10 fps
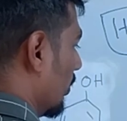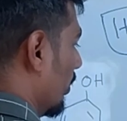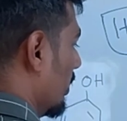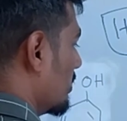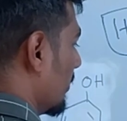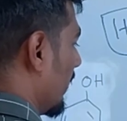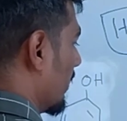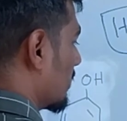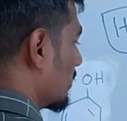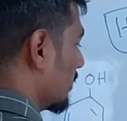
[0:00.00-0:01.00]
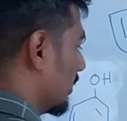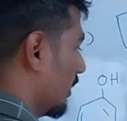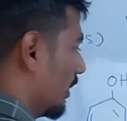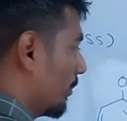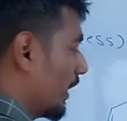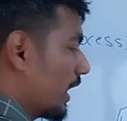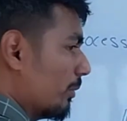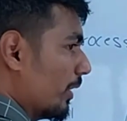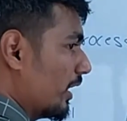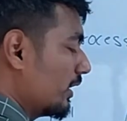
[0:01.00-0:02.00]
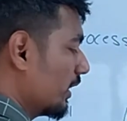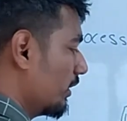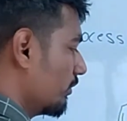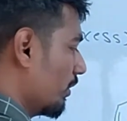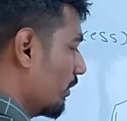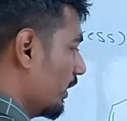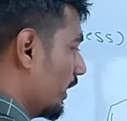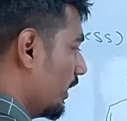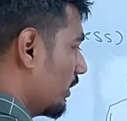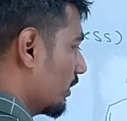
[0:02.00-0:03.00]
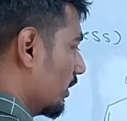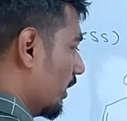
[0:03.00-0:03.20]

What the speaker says: OH minus. By combining, then we will get